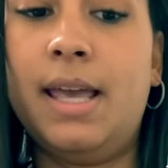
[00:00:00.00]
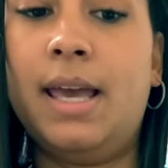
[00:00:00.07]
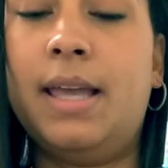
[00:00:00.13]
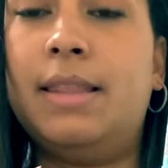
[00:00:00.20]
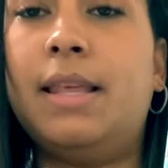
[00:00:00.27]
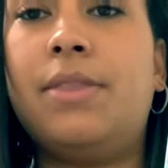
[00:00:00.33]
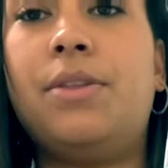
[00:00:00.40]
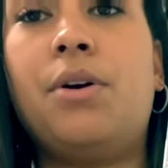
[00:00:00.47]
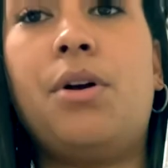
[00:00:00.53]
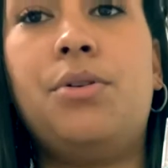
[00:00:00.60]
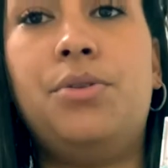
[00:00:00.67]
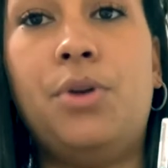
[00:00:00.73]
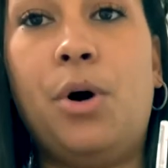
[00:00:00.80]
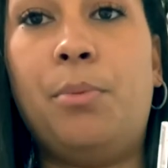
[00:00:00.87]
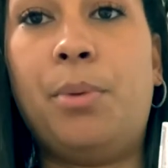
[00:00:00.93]
and that there
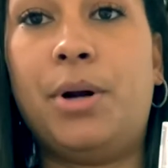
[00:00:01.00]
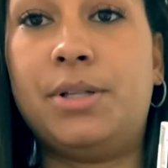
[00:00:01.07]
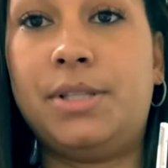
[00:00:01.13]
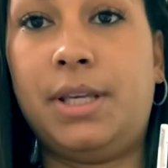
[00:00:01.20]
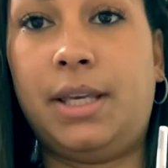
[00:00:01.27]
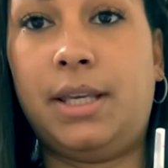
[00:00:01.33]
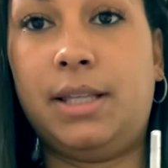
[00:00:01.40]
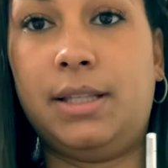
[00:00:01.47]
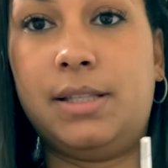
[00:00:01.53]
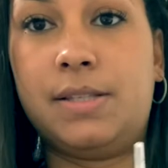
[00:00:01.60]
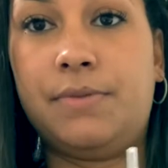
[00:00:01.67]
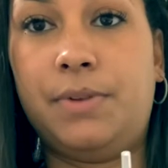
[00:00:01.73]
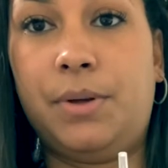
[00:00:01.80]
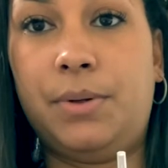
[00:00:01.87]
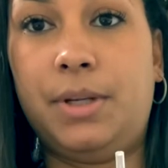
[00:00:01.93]
are no particulates
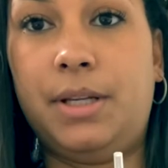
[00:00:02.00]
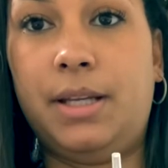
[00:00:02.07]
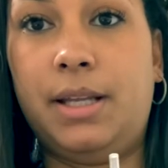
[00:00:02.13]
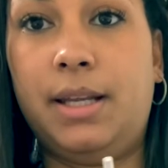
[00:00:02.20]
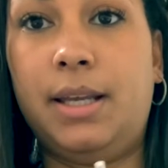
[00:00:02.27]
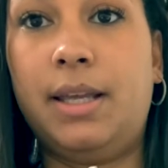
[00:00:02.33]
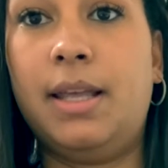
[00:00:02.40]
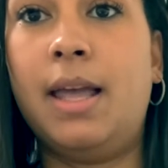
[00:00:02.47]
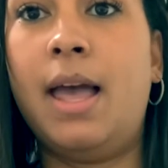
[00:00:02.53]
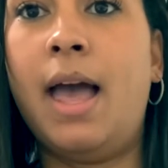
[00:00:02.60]
floating in it.